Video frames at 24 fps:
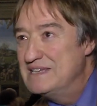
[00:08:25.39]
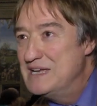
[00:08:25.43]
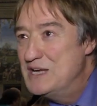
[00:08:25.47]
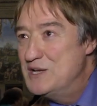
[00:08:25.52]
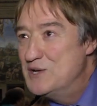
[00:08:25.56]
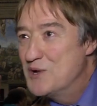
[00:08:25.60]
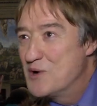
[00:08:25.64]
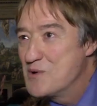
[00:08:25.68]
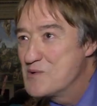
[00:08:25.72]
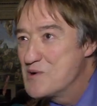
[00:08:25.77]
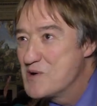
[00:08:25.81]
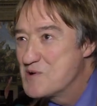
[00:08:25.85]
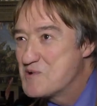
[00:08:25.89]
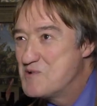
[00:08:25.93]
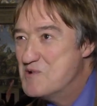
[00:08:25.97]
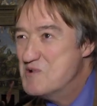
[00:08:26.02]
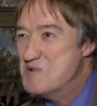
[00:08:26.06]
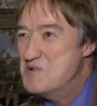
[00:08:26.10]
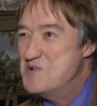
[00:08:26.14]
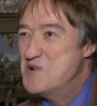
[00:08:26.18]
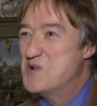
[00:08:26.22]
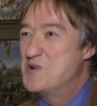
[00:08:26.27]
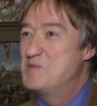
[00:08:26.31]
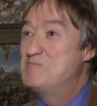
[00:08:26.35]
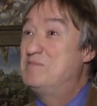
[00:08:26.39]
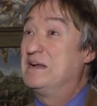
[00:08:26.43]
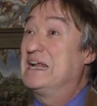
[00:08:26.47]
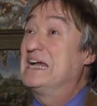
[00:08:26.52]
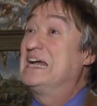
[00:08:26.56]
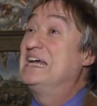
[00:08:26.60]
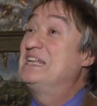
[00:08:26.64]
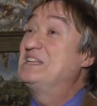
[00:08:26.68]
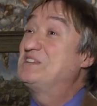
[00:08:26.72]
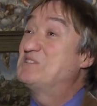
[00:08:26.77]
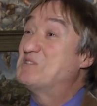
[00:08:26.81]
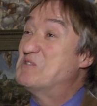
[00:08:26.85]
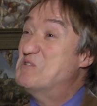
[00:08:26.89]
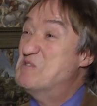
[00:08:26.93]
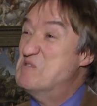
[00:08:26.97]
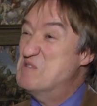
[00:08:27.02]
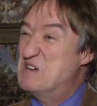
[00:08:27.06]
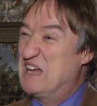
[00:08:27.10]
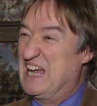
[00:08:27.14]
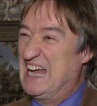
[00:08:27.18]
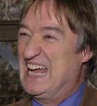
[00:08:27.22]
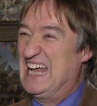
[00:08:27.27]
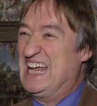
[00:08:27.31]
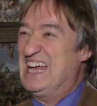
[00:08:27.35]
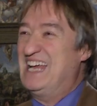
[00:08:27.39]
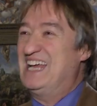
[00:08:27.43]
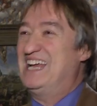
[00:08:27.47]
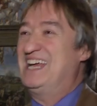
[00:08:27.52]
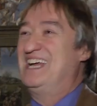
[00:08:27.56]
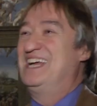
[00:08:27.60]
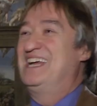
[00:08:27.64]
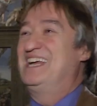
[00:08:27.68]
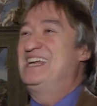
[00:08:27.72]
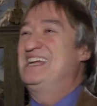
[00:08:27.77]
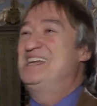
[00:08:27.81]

was called the Mutandino or Braghettone,